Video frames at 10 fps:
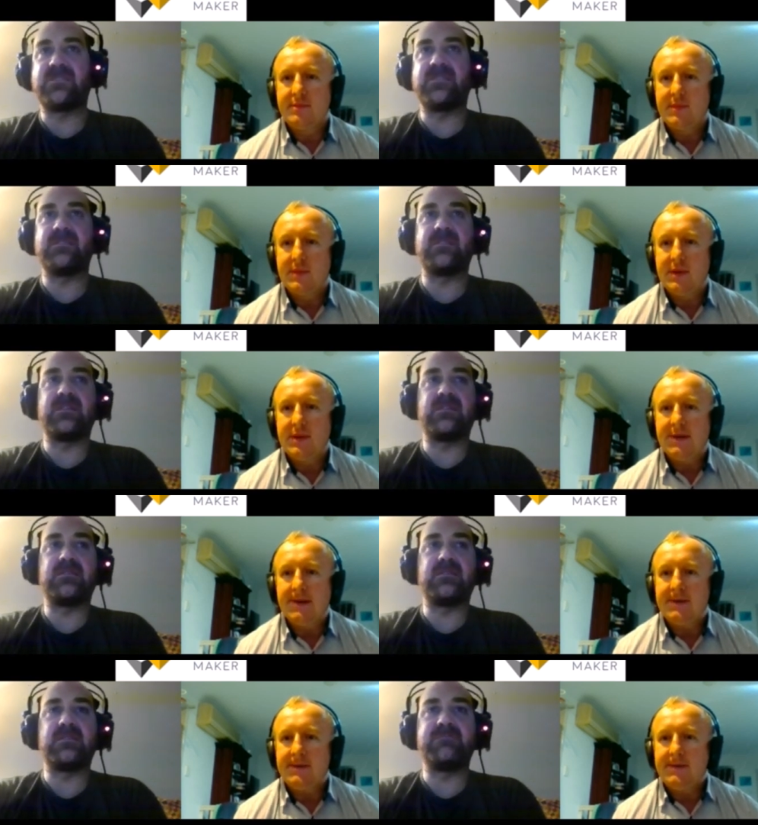Speaker 1: that take
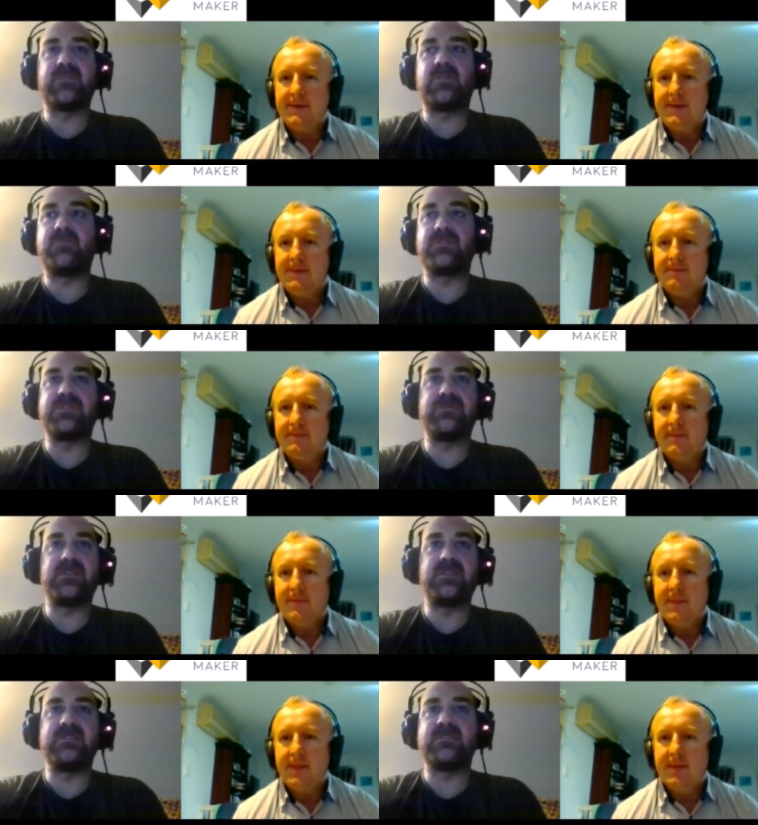
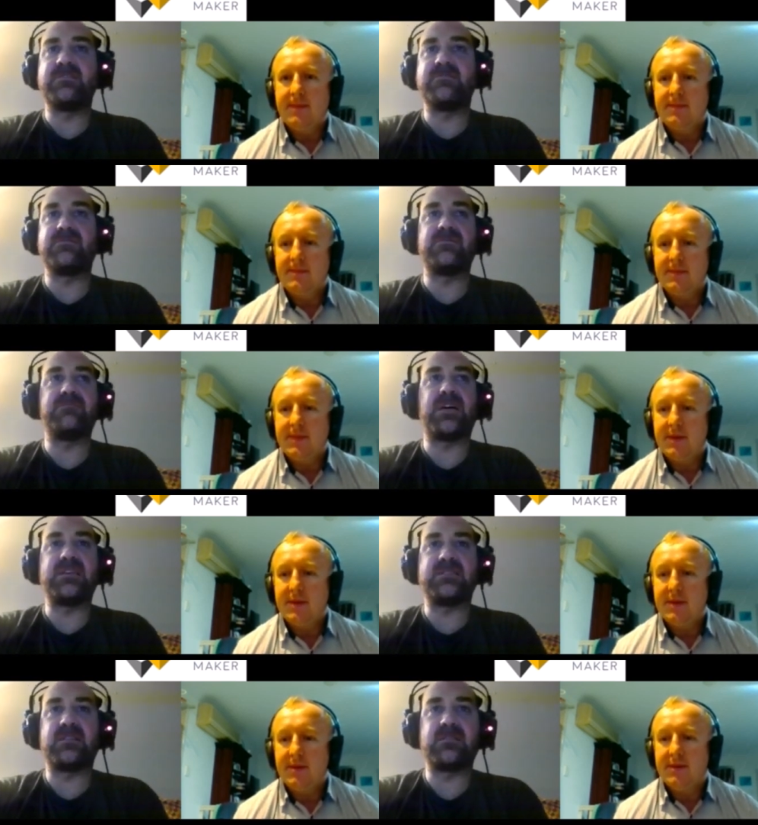opportunities to buy,
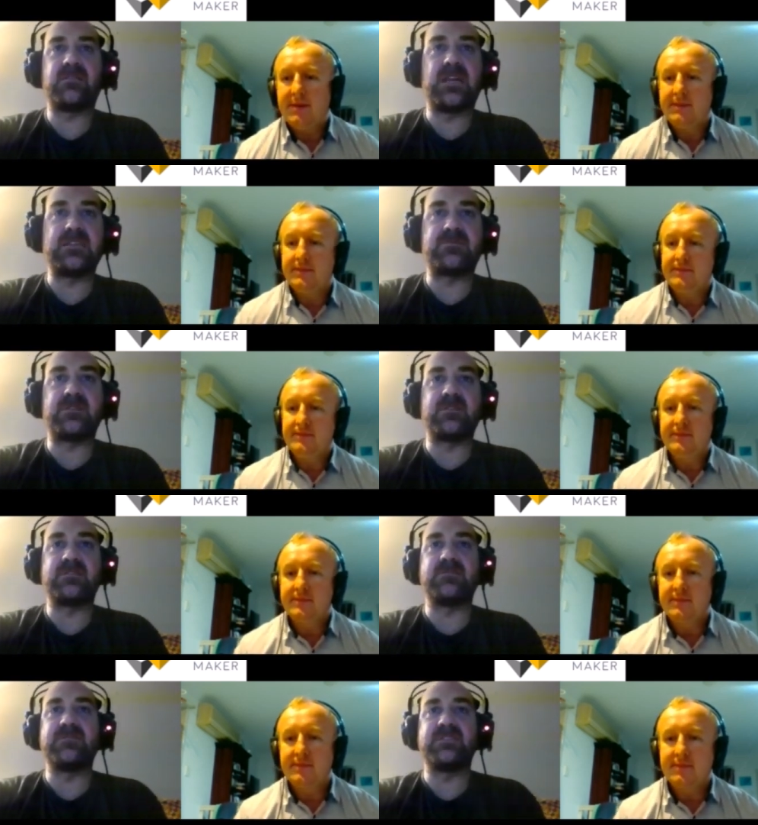sell collateral.
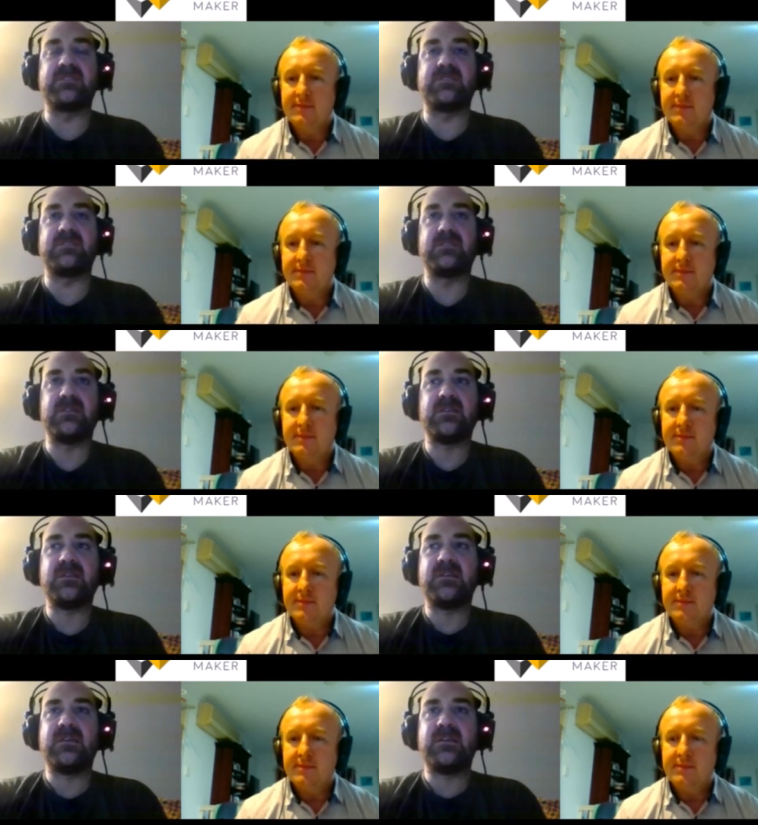So it's like
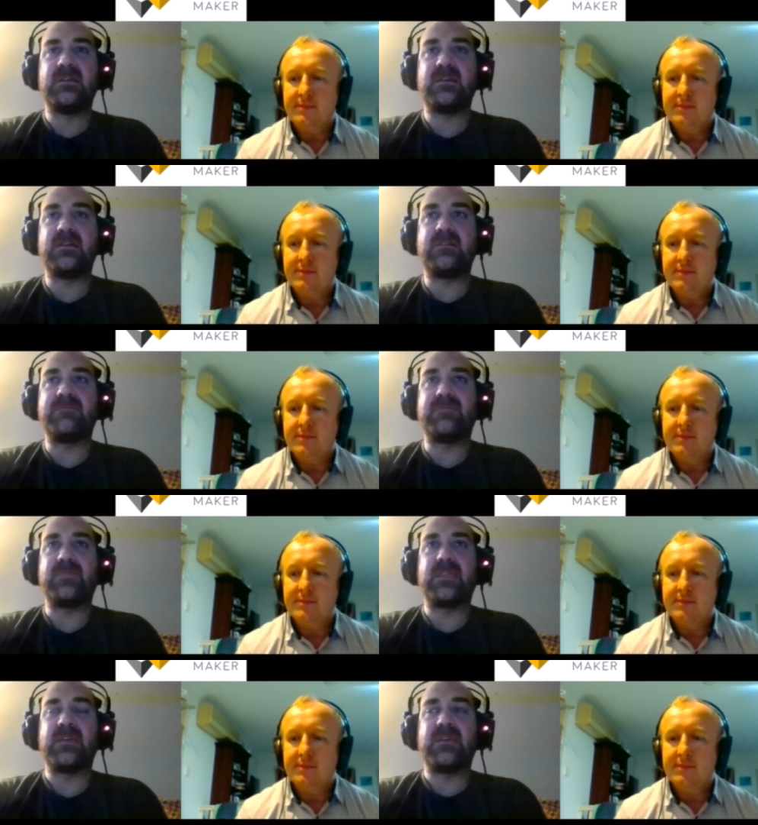a
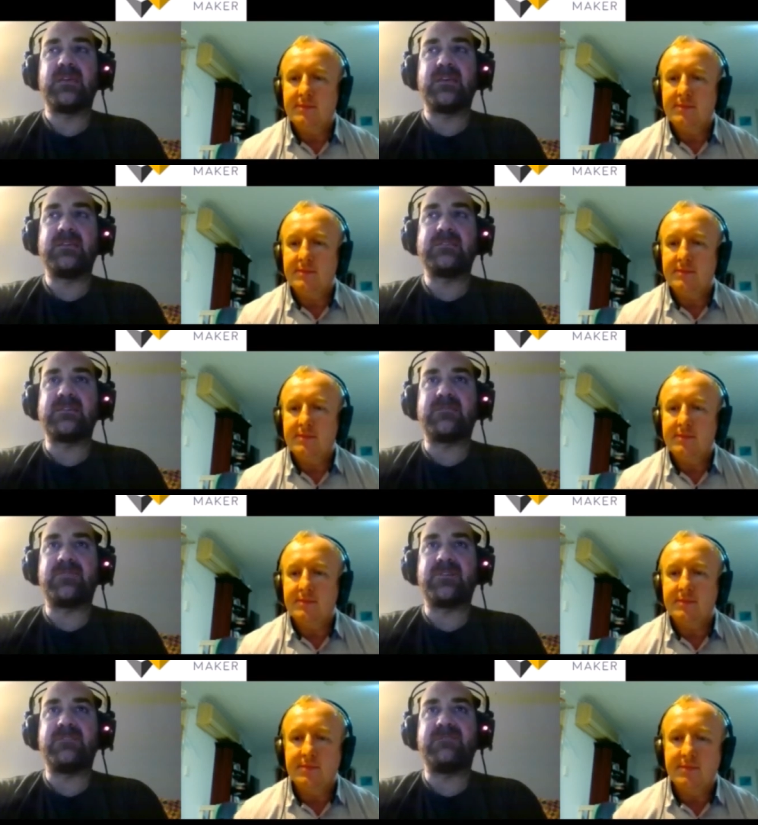
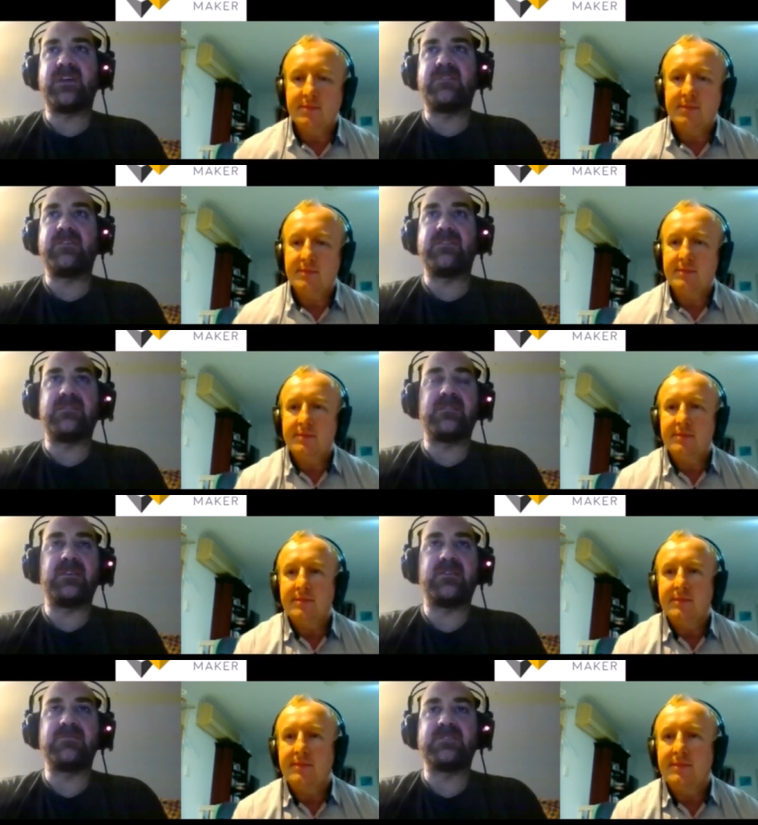very varied
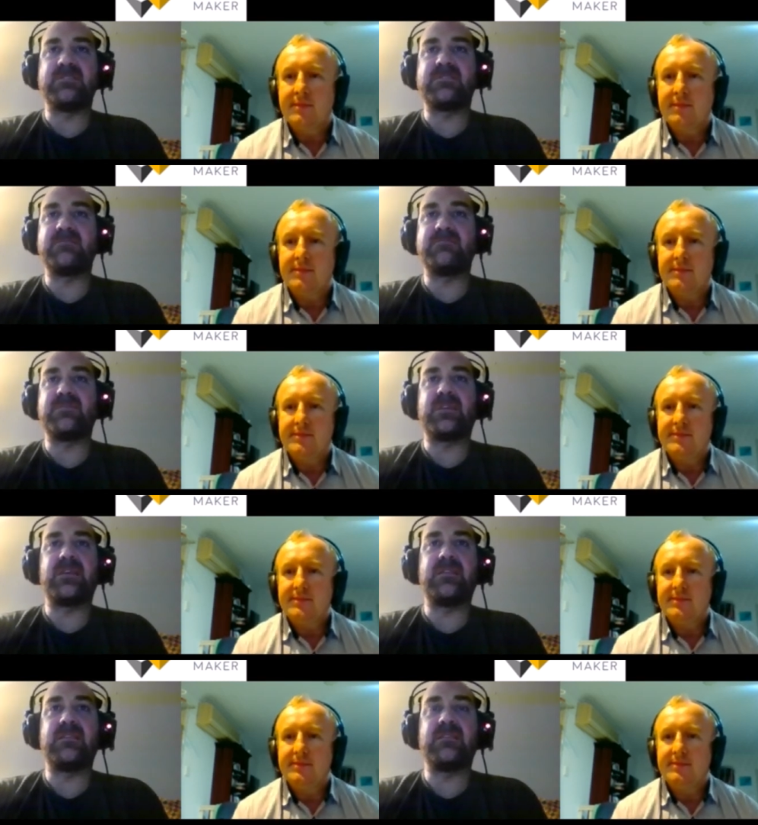ecosystem,
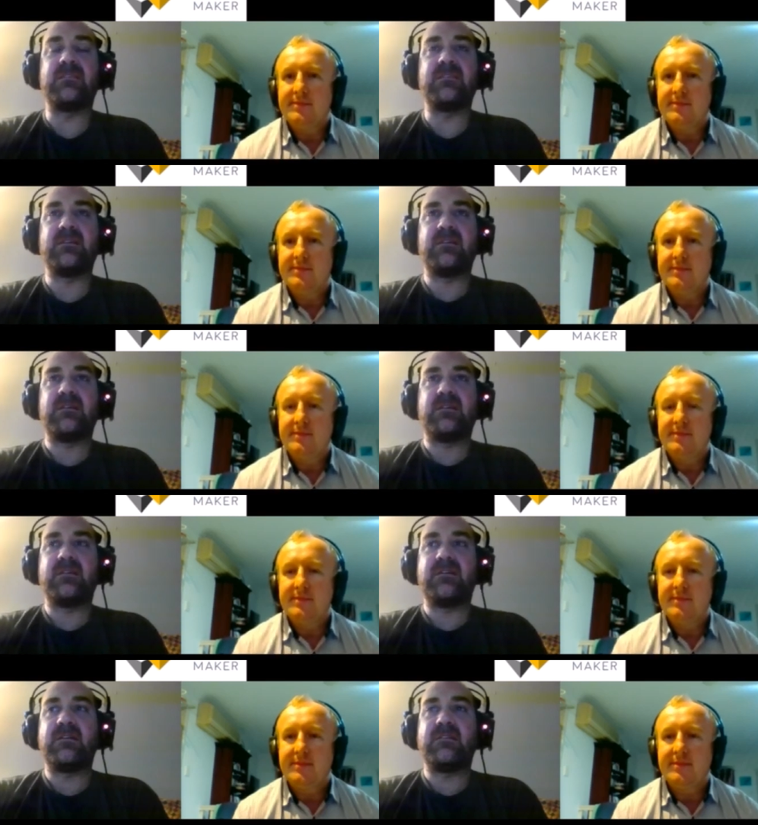and
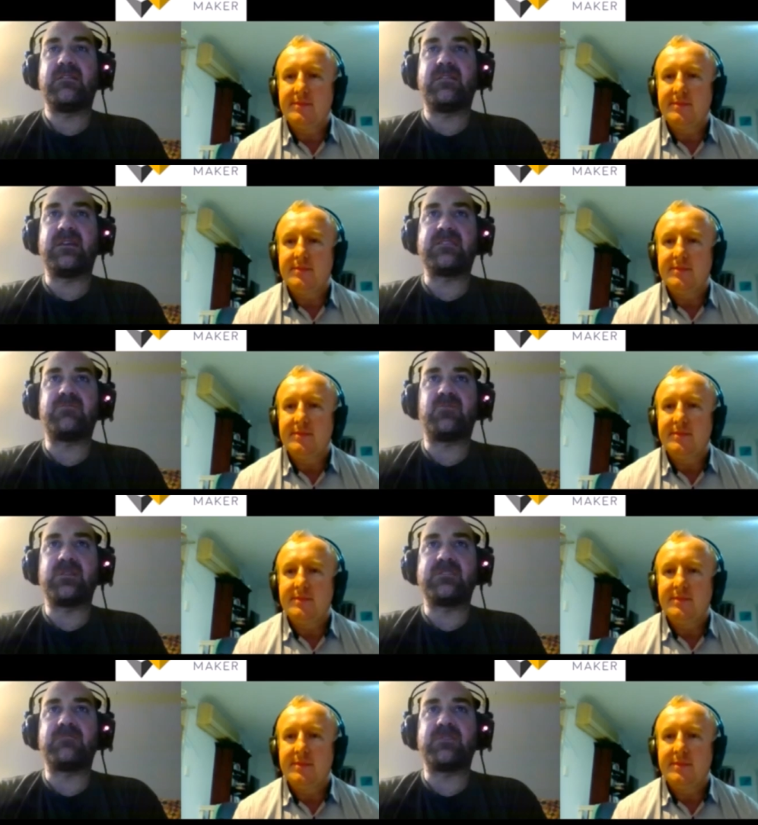that's more or
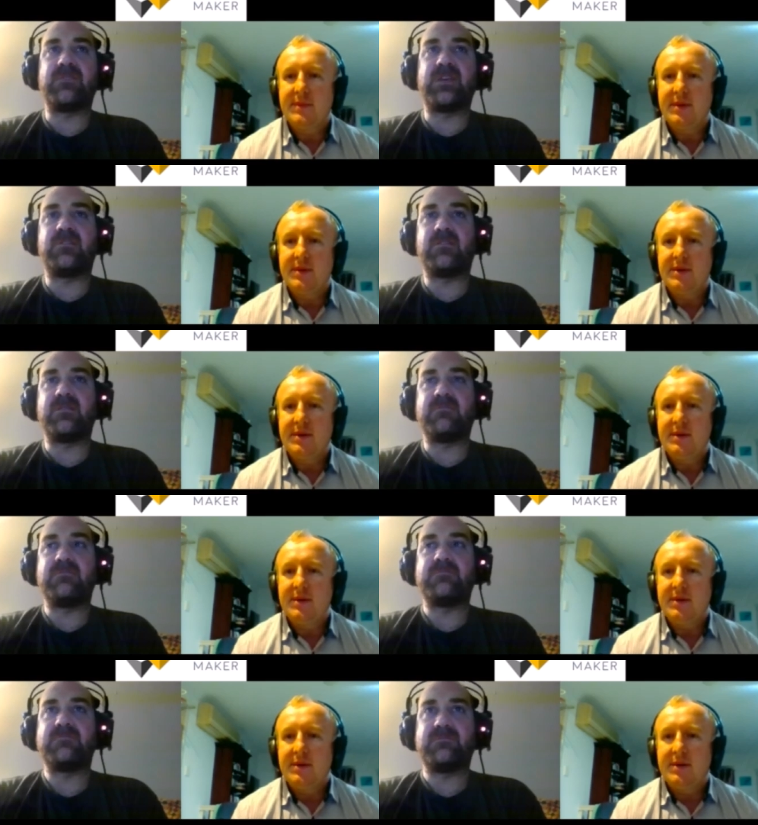less what we call
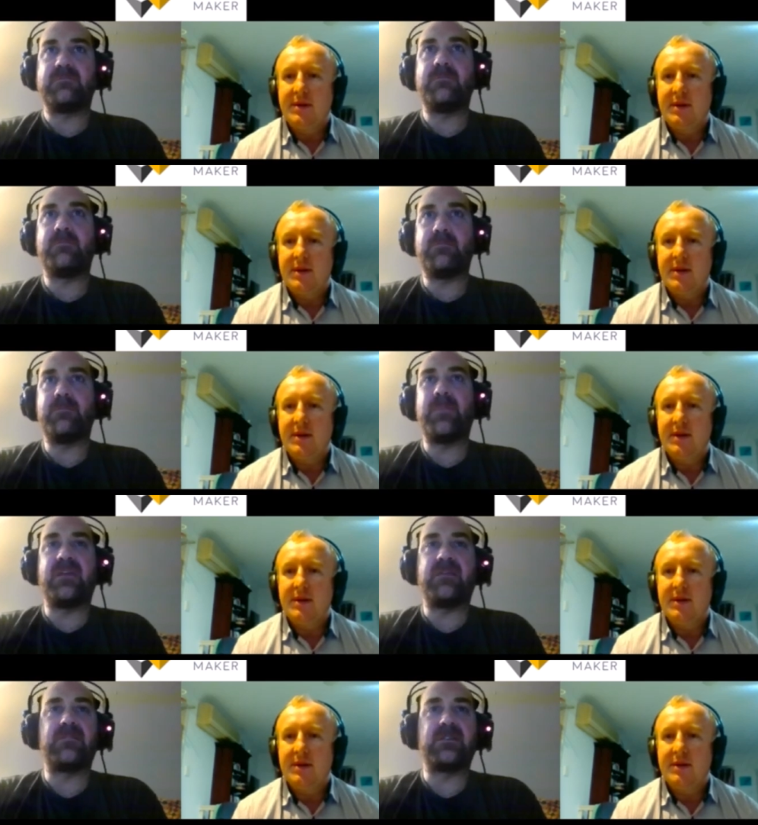
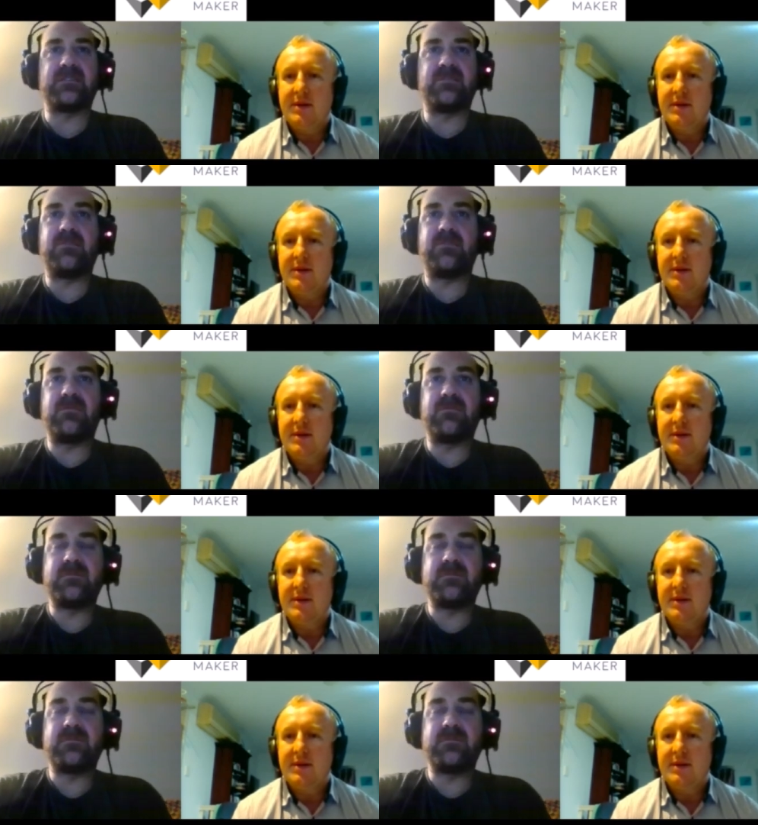Maker as a whole.